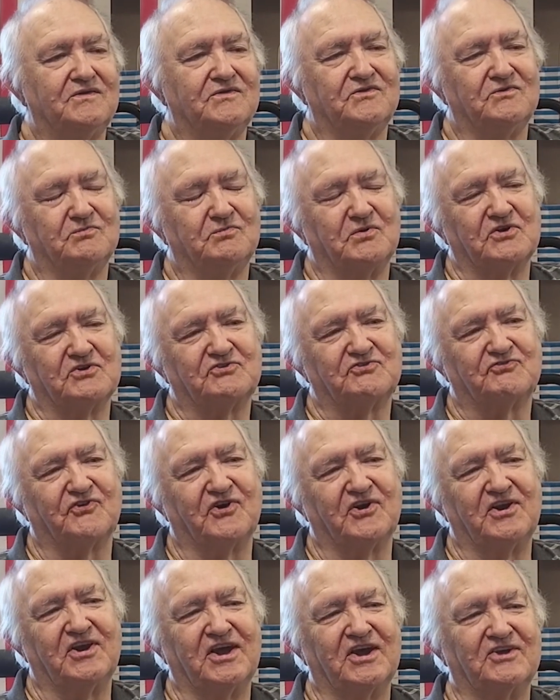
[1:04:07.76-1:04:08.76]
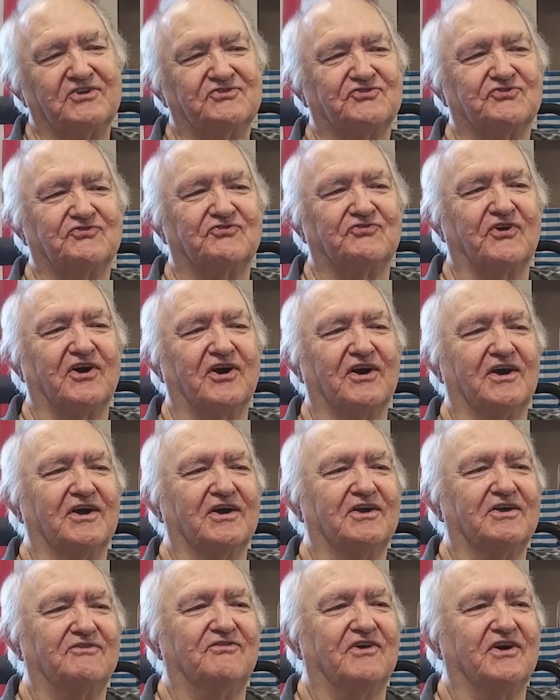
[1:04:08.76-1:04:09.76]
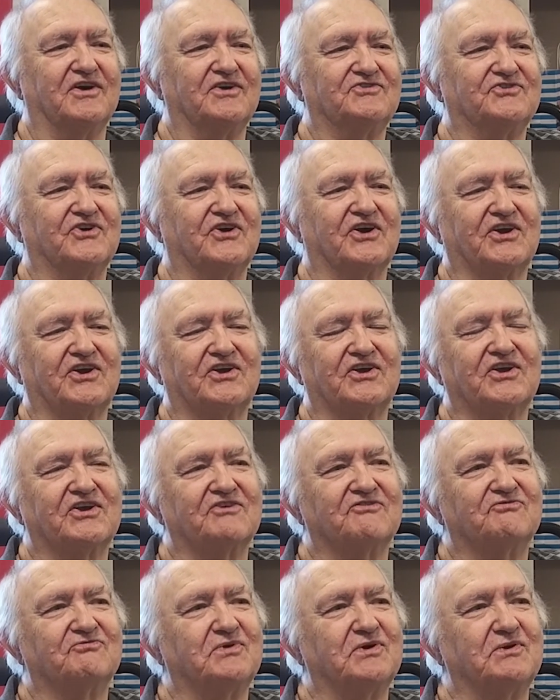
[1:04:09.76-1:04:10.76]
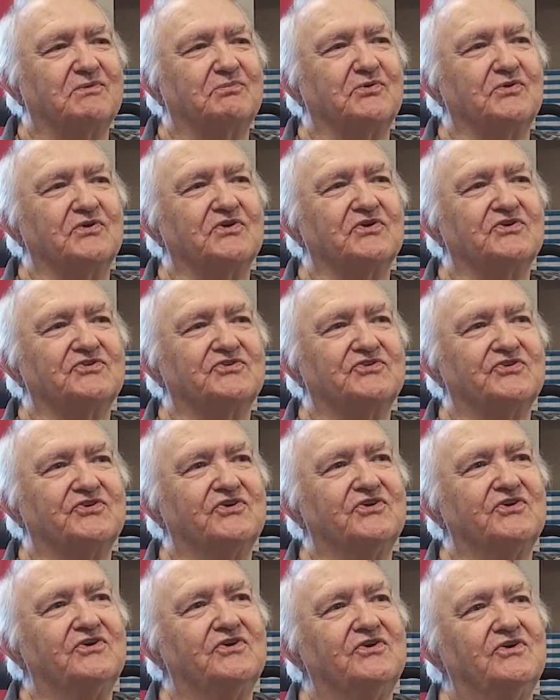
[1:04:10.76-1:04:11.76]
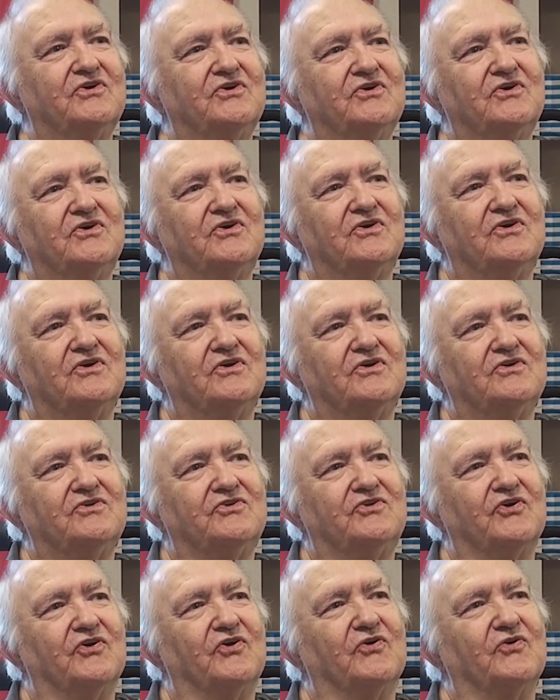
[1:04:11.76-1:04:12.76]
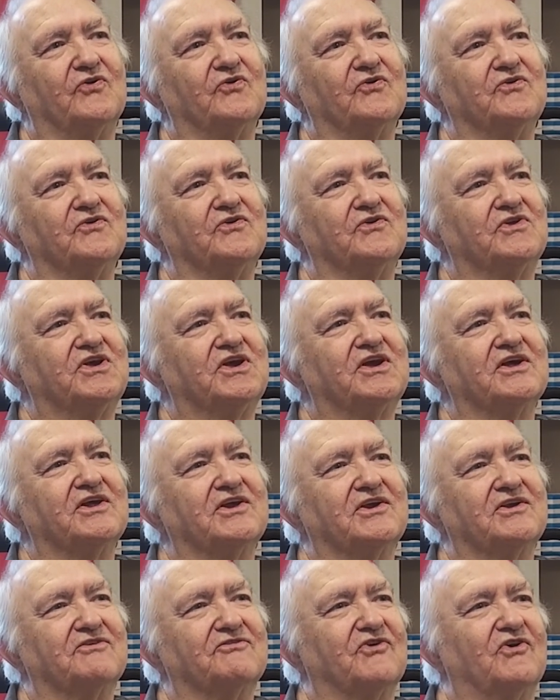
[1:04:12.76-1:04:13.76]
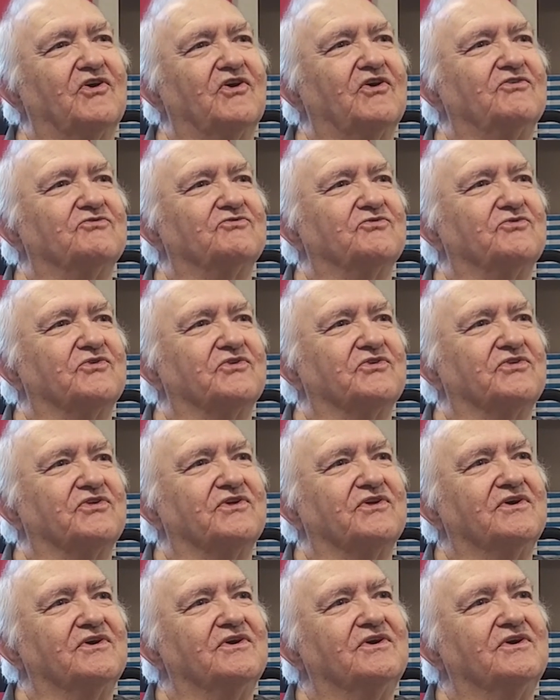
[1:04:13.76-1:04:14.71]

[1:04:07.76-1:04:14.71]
the best financial fi advice I can give people is don't get involved with